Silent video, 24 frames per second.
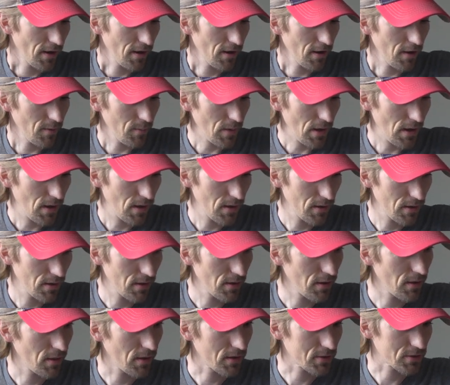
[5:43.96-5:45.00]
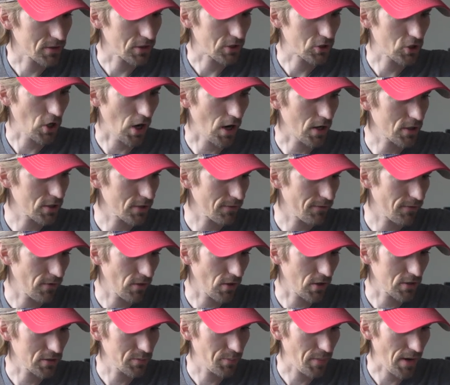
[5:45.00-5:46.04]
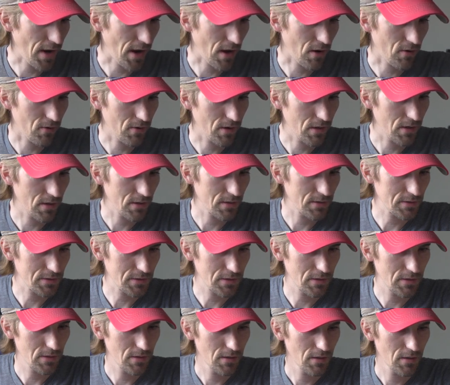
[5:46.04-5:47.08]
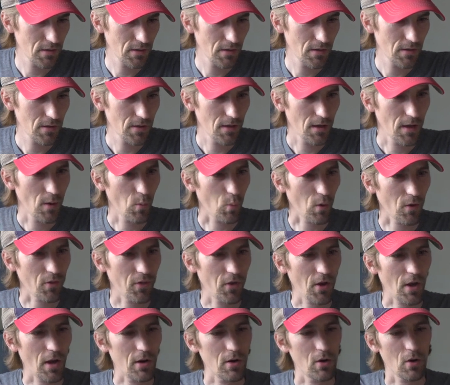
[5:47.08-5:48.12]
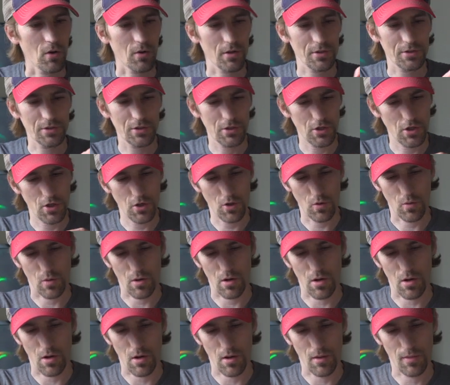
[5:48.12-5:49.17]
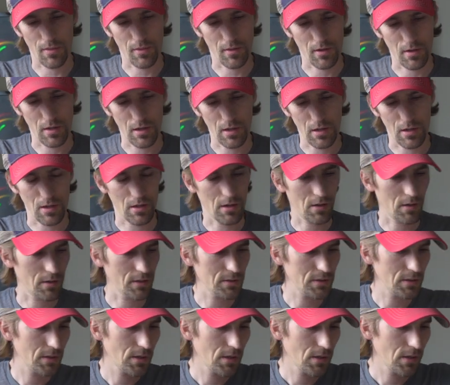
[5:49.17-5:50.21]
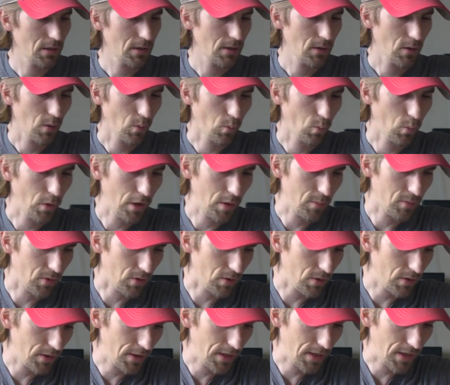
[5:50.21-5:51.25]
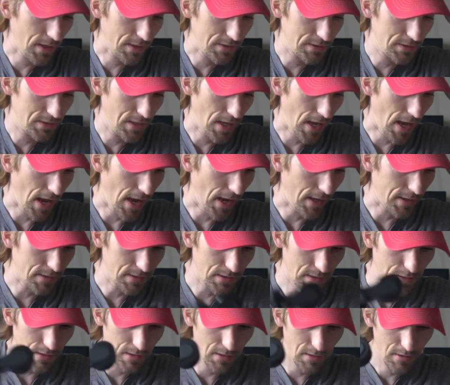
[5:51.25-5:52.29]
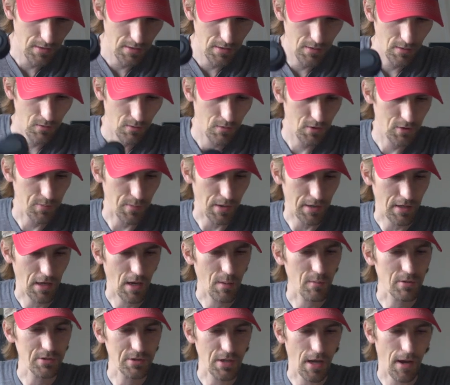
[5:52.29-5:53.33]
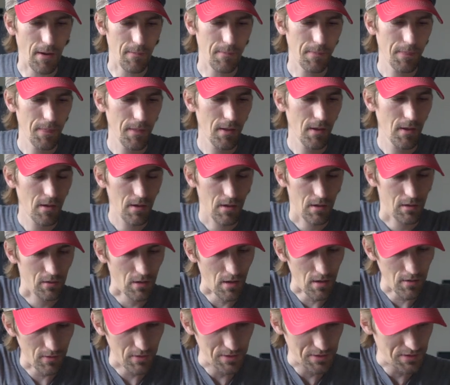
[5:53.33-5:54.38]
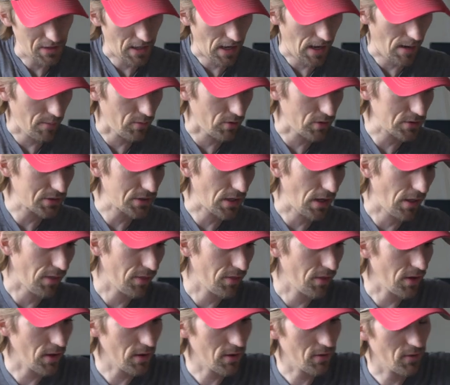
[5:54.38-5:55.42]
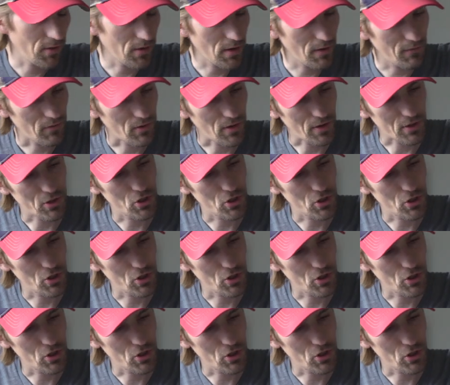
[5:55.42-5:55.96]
them. There's a charger for those batteries. One thing I noticed too on the Weebill is that, where's my cables at? A lot of these cables, and I think